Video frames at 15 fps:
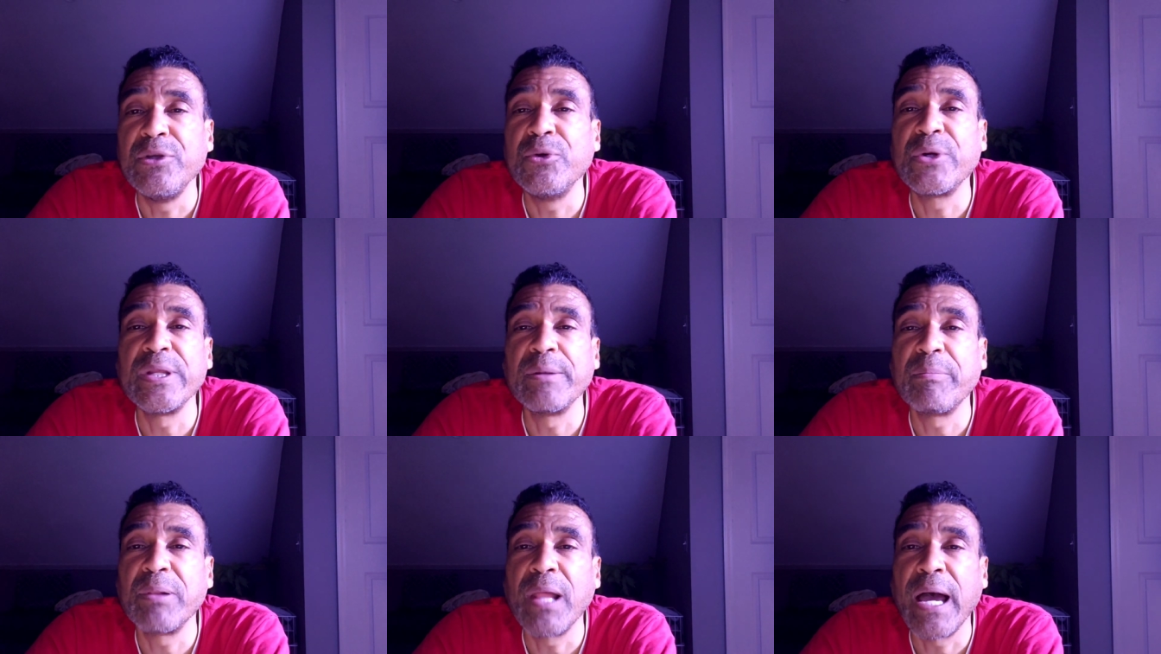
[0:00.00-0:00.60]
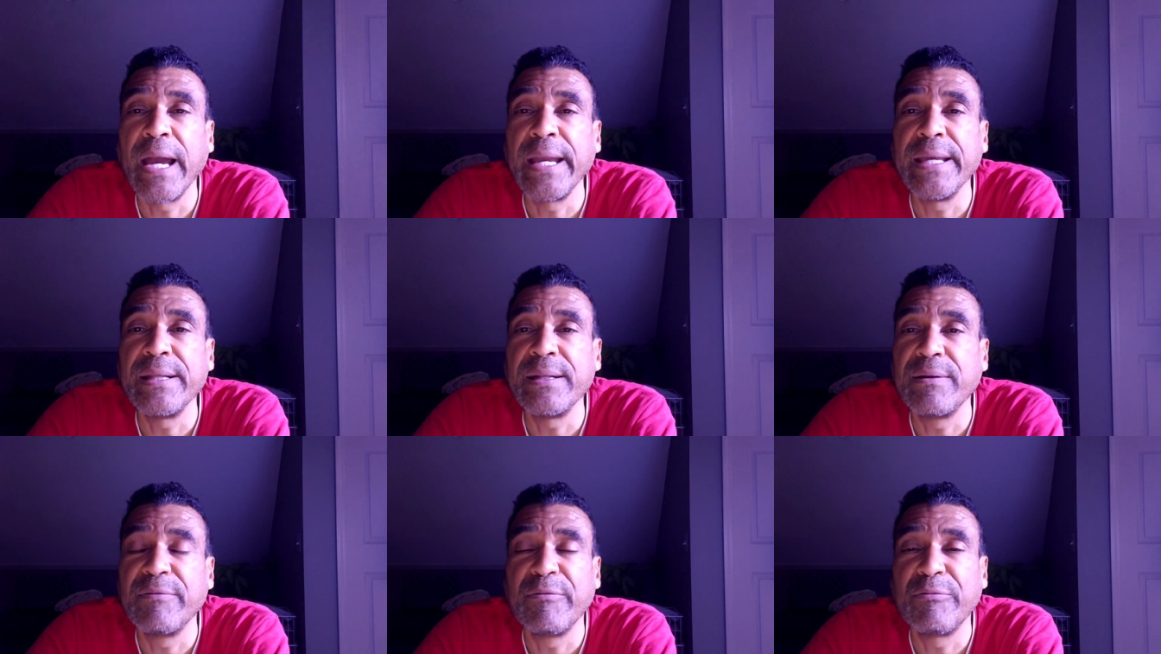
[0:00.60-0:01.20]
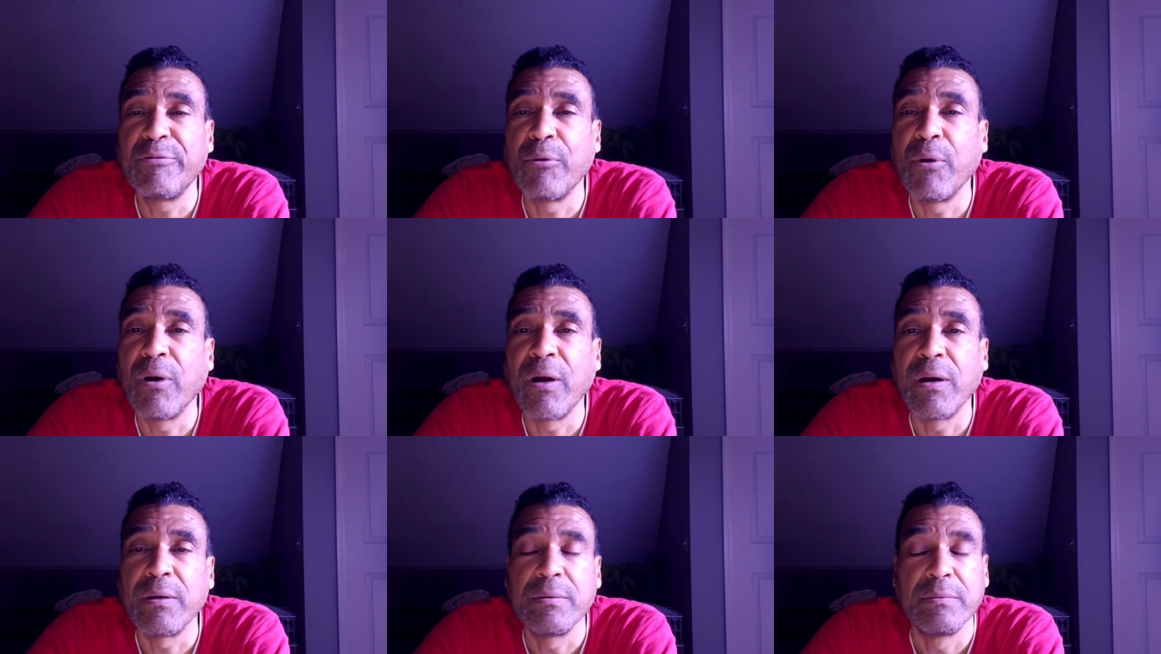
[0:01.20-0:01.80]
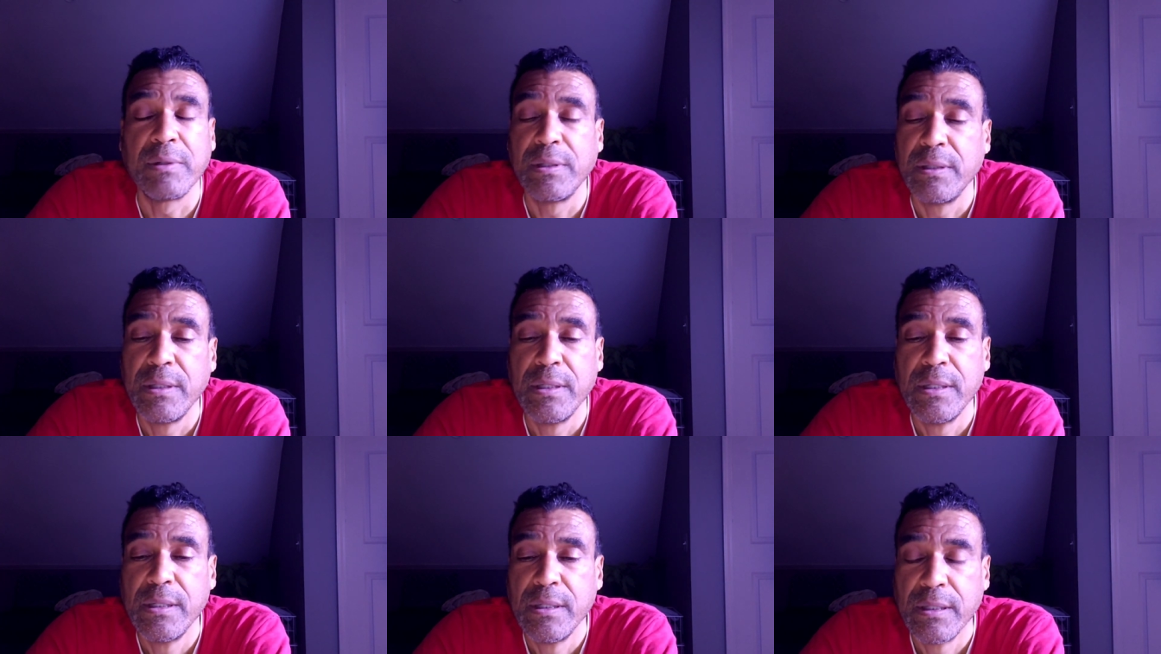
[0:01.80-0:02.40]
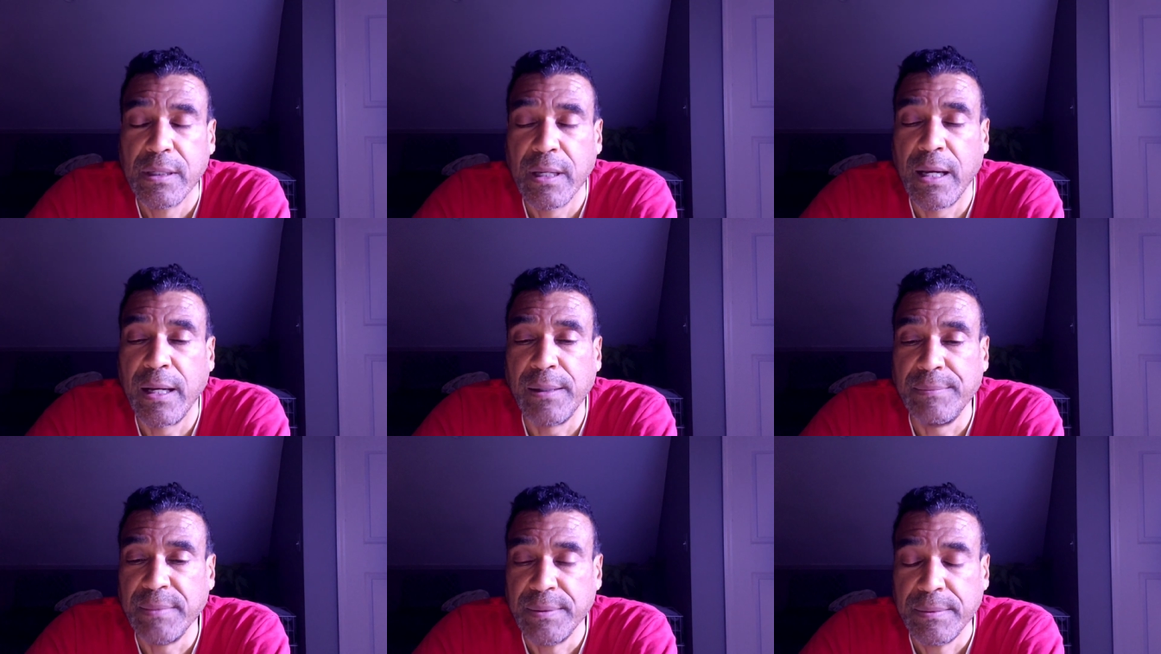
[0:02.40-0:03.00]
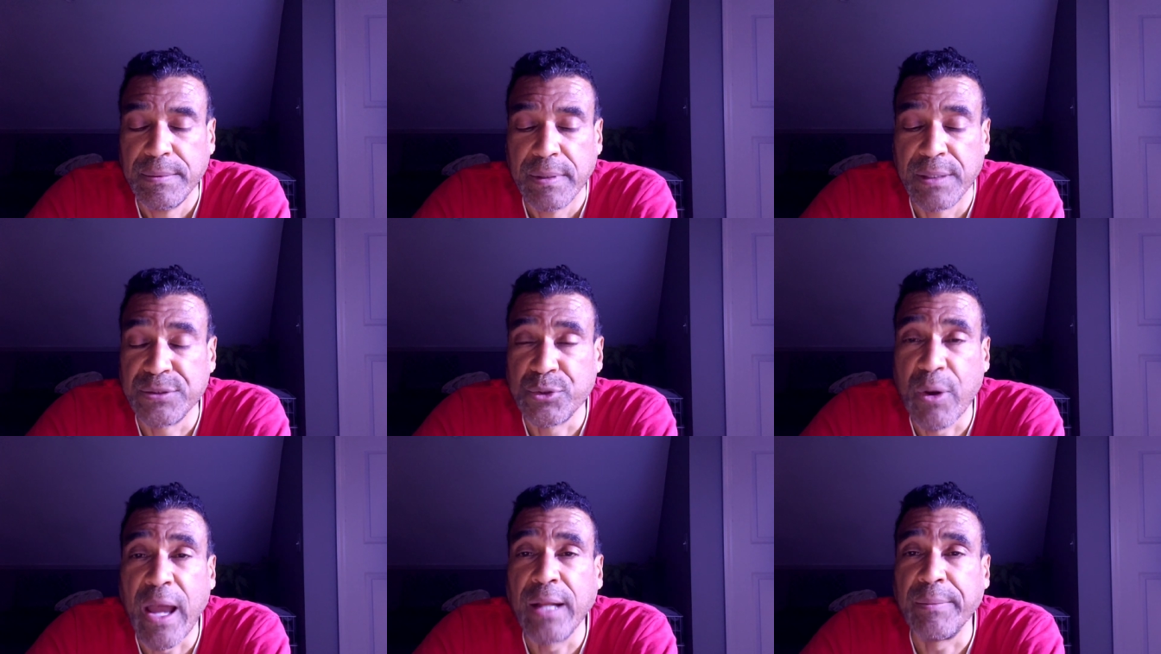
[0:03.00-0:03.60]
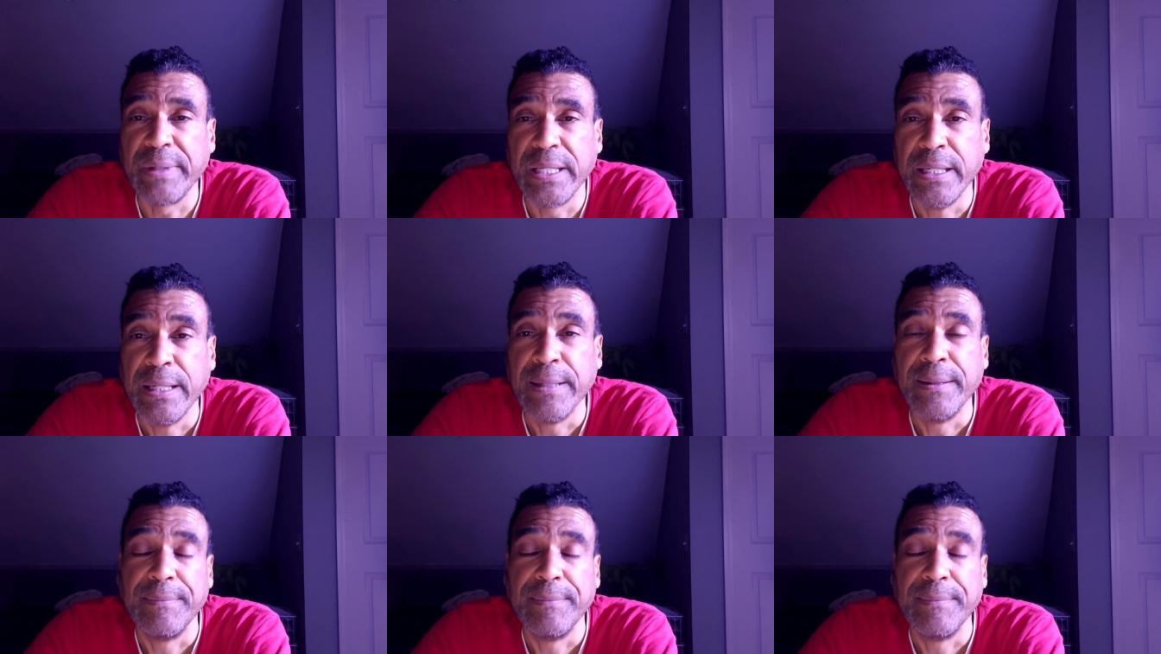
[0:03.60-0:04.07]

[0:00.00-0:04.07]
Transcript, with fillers: you can apply it for uh, astronomy.